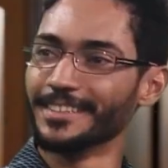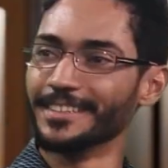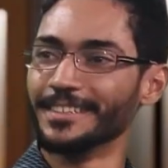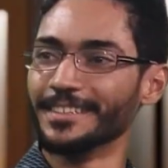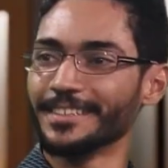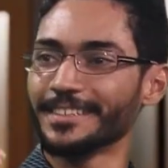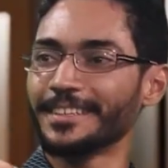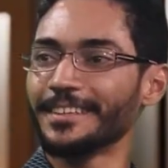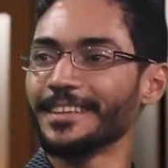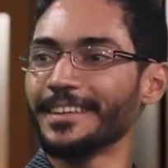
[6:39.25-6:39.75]
the,
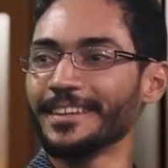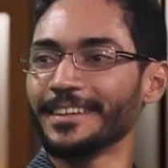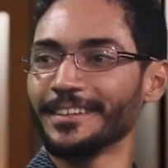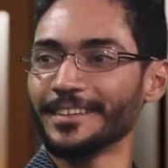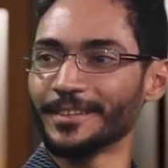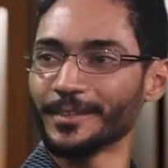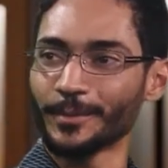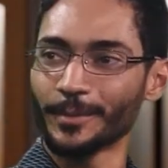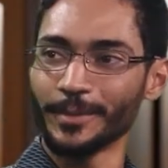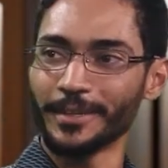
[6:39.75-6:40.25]
the, king
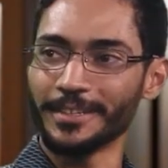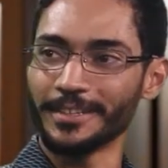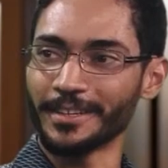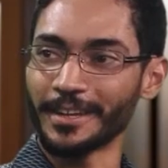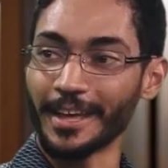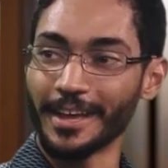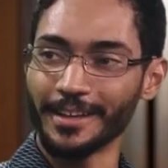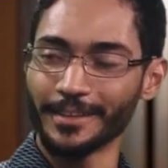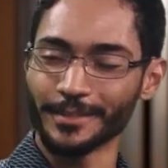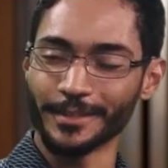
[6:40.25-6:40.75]
and queen in
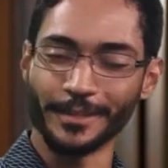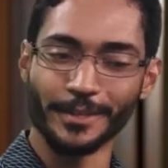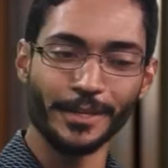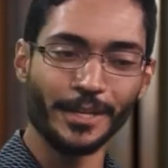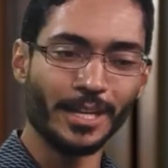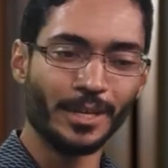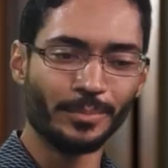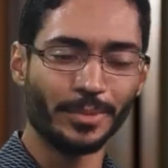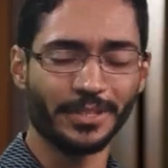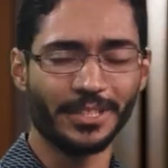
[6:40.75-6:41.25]
England.
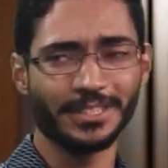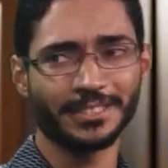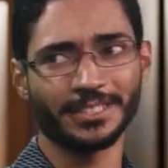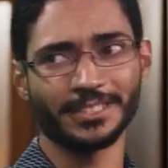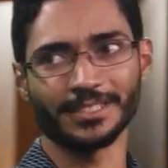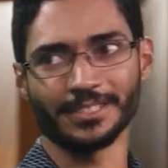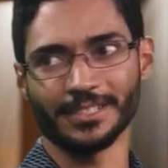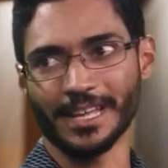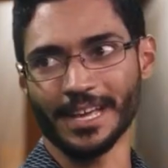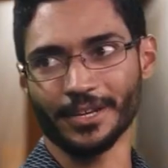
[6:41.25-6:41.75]
Yeah, but yeah. this
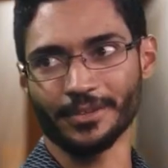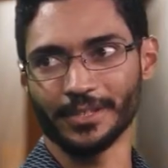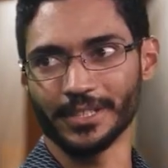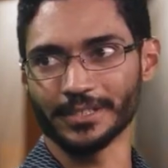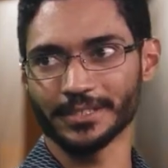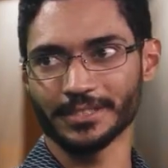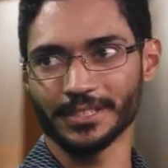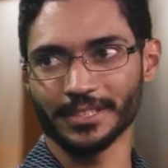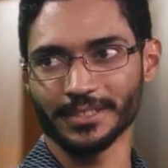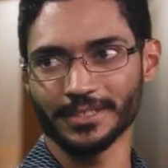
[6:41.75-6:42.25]
is
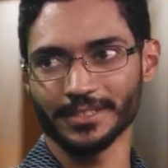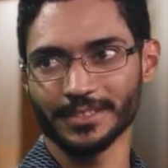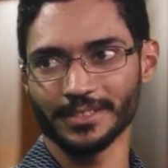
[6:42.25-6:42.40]
anachronistic.